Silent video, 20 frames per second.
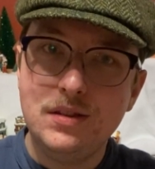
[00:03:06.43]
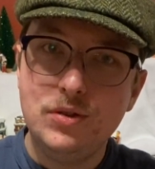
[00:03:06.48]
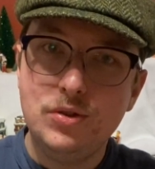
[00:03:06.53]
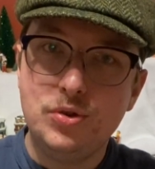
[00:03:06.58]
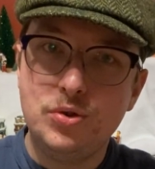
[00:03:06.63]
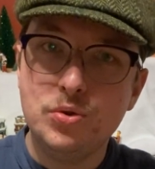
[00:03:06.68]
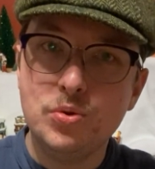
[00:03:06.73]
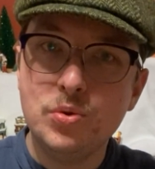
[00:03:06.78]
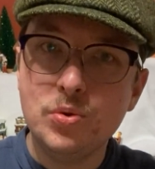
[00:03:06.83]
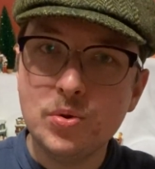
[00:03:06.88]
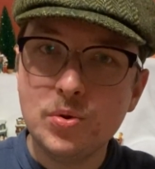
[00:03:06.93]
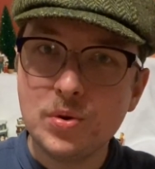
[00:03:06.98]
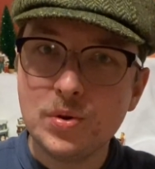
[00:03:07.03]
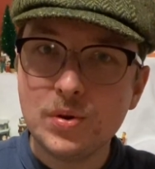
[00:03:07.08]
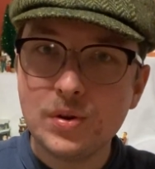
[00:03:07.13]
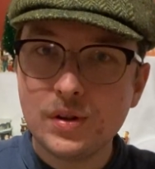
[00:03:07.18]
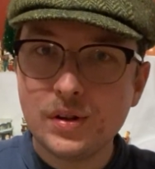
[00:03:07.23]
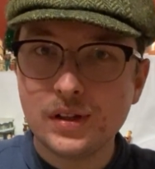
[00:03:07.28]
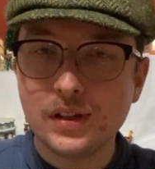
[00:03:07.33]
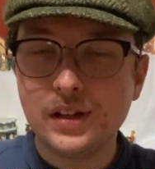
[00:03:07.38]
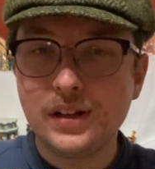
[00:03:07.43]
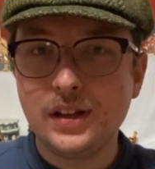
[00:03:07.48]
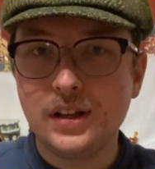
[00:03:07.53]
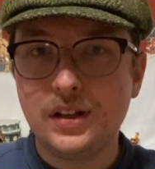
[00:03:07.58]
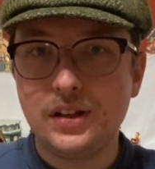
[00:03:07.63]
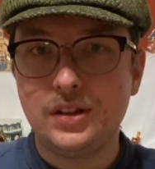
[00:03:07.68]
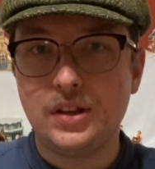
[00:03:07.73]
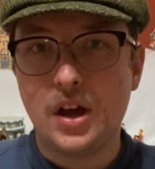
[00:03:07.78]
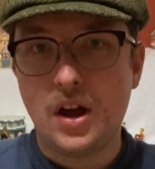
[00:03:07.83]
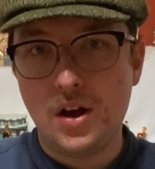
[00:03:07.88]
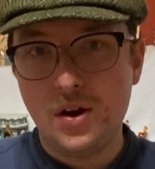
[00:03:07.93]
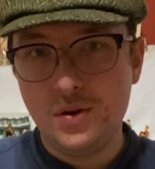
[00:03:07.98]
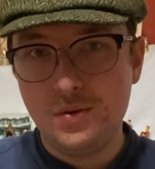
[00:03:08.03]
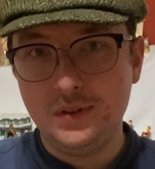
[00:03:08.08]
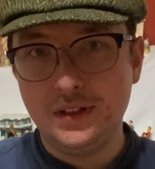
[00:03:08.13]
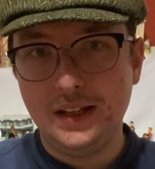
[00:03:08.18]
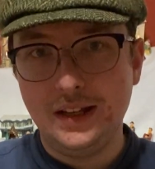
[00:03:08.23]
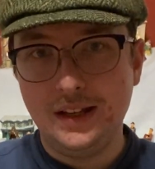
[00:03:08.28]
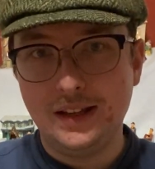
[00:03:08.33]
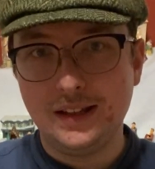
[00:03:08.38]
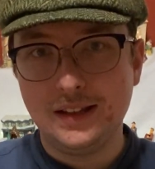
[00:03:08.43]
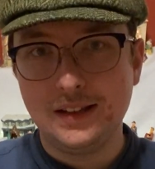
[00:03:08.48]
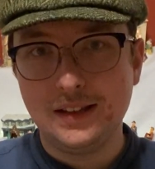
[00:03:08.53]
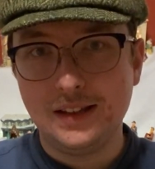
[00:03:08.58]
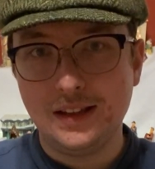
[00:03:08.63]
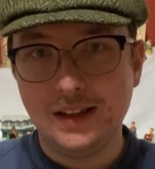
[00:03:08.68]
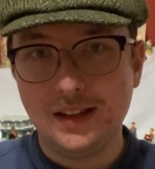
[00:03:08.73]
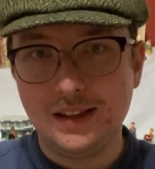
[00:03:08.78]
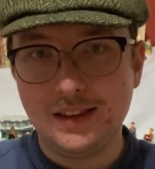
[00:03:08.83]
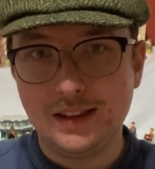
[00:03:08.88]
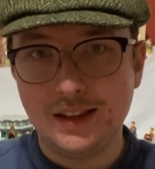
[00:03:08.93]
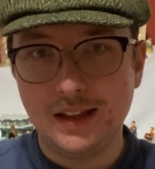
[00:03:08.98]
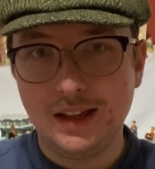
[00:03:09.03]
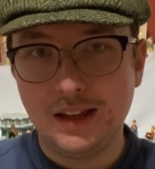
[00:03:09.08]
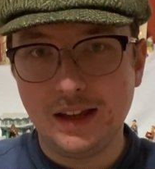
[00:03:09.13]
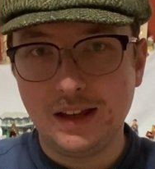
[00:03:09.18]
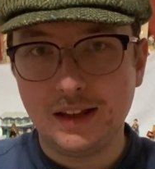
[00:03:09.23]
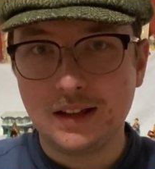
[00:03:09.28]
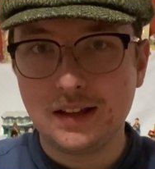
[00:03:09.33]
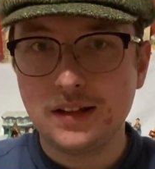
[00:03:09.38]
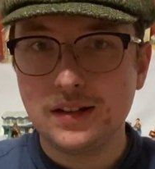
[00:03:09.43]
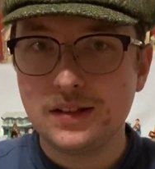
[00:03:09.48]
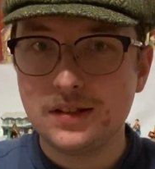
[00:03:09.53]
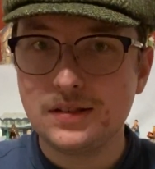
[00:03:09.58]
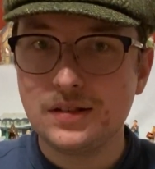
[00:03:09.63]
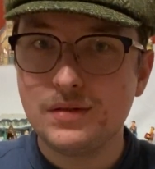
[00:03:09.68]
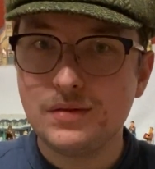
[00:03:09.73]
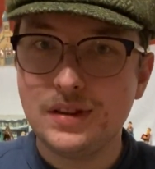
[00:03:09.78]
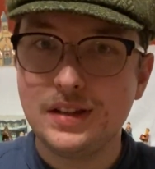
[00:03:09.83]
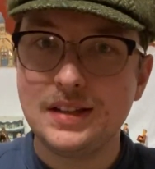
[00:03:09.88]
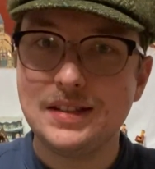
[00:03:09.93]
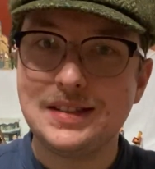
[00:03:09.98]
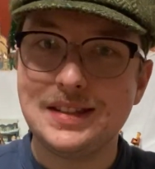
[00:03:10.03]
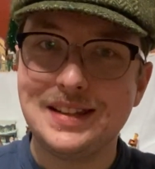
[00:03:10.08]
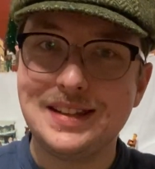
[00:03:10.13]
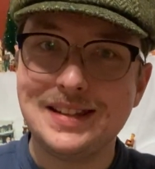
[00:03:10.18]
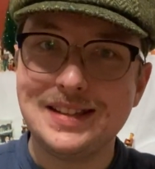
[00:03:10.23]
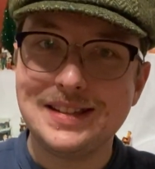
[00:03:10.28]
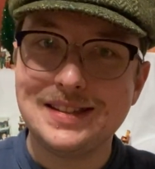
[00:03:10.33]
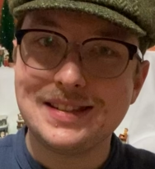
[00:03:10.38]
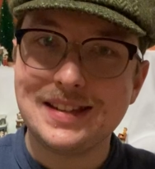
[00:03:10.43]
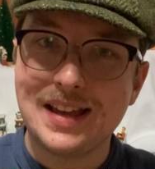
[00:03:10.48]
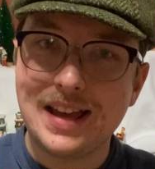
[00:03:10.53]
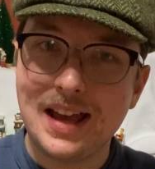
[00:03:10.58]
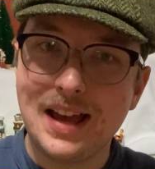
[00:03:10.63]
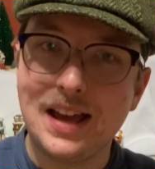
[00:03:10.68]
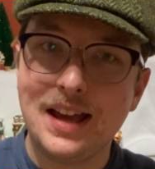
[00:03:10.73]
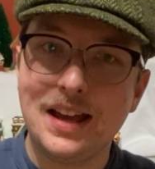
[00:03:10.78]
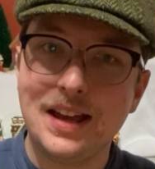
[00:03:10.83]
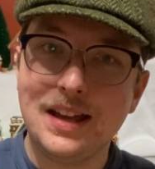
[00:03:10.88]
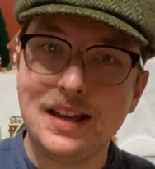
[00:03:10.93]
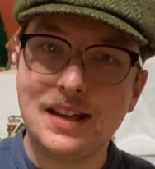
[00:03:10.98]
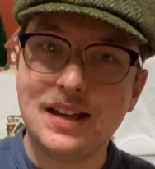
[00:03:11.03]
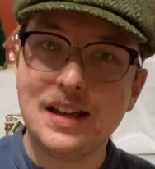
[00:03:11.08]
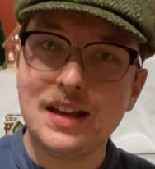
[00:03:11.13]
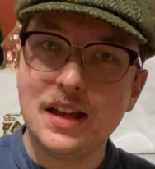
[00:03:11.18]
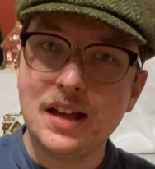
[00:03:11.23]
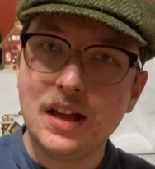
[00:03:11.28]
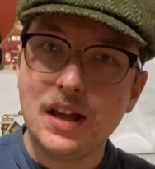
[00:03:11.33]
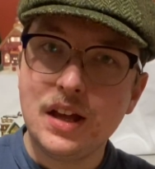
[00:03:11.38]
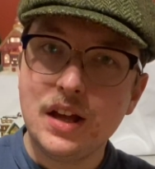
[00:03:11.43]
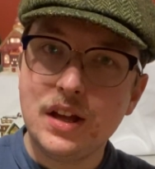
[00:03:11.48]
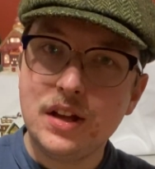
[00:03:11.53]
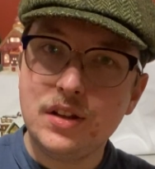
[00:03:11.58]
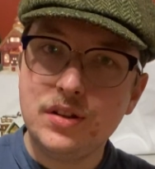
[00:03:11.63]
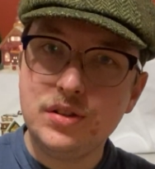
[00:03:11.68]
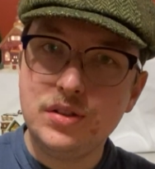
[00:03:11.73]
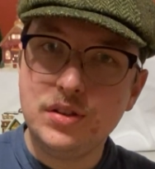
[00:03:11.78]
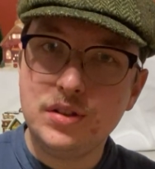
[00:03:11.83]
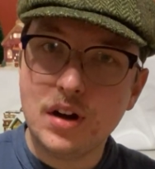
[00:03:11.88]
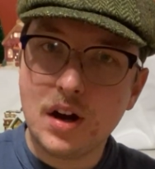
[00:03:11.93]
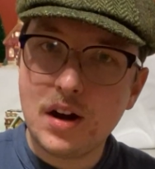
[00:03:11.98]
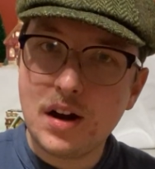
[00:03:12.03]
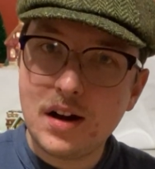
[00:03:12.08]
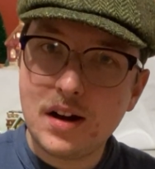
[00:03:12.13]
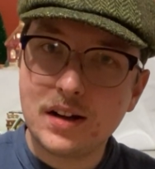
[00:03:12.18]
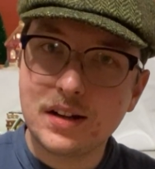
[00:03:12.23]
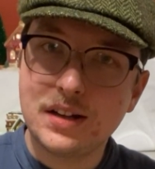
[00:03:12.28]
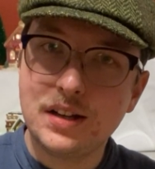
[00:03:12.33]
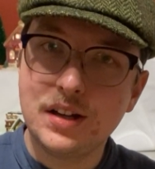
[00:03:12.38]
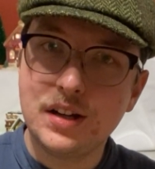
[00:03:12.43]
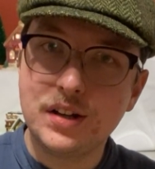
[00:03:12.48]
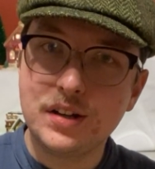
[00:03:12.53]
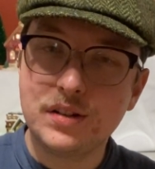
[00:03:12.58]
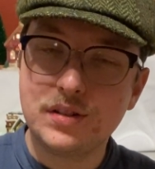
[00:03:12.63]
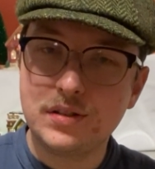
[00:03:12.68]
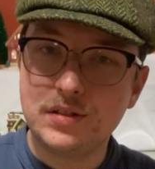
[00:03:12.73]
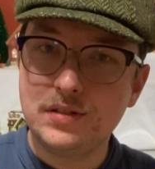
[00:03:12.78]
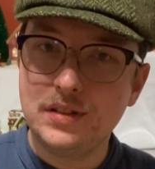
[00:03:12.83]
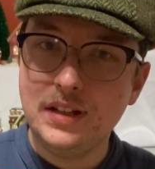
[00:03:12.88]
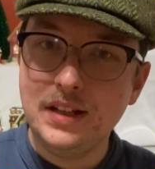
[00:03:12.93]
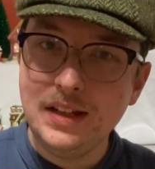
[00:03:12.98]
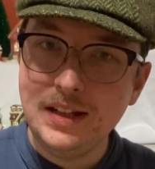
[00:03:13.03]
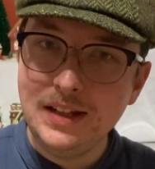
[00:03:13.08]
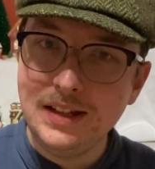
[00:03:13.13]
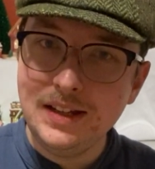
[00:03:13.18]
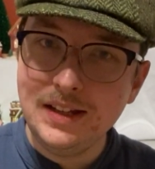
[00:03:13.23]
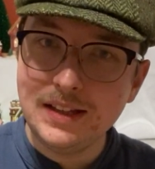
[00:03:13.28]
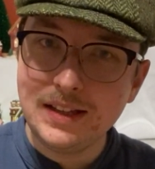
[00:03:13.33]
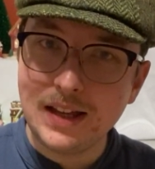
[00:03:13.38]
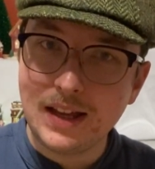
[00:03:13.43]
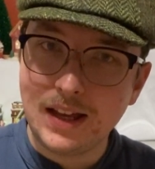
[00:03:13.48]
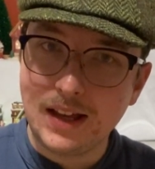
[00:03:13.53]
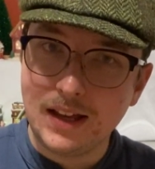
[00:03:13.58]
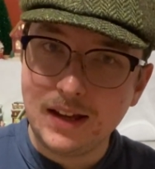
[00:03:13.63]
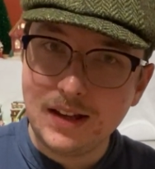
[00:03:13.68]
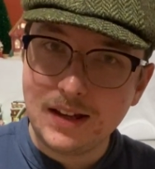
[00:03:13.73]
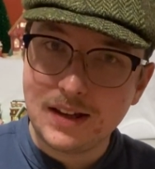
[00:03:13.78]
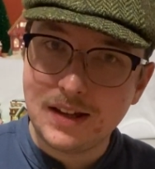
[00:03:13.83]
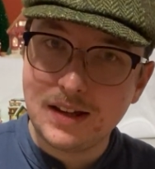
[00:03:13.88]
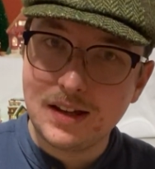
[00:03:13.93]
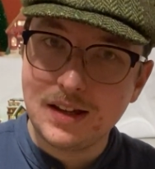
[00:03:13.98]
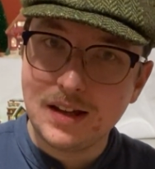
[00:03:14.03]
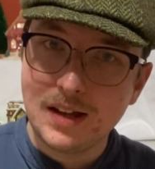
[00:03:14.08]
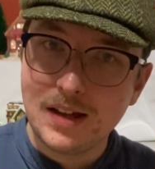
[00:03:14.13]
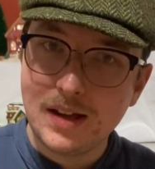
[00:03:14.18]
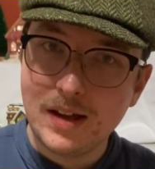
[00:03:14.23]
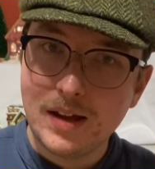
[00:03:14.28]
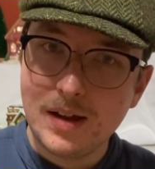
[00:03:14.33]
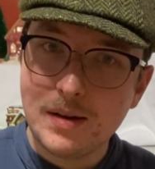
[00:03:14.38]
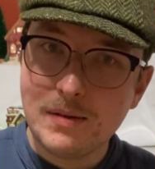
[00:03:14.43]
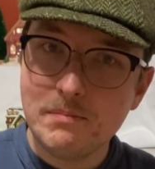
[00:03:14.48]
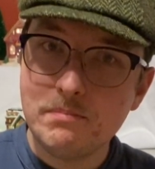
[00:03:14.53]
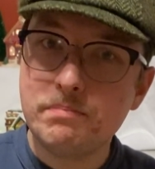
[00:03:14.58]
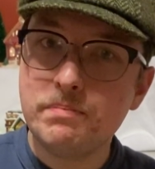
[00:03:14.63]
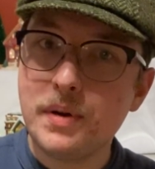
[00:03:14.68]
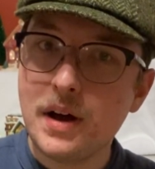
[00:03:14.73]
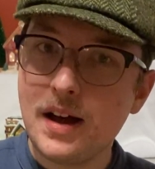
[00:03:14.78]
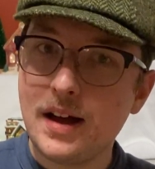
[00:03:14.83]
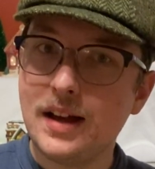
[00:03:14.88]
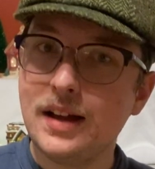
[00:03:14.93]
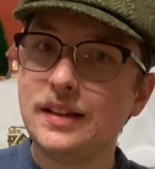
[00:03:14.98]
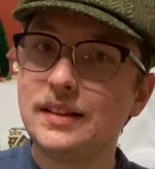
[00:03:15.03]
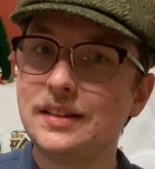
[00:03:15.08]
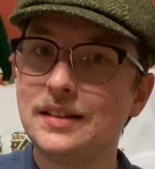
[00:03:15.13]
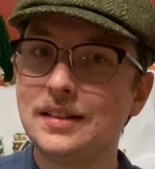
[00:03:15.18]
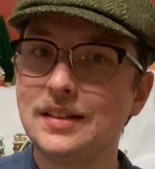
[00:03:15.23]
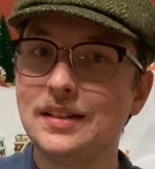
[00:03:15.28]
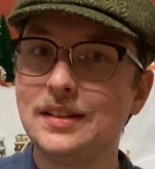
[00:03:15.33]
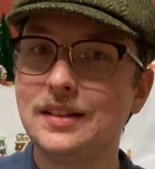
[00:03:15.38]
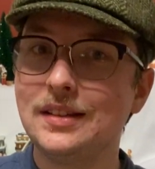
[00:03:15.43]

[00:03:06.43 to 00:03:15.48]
dual toning in the ink. So this is a dark green ink, but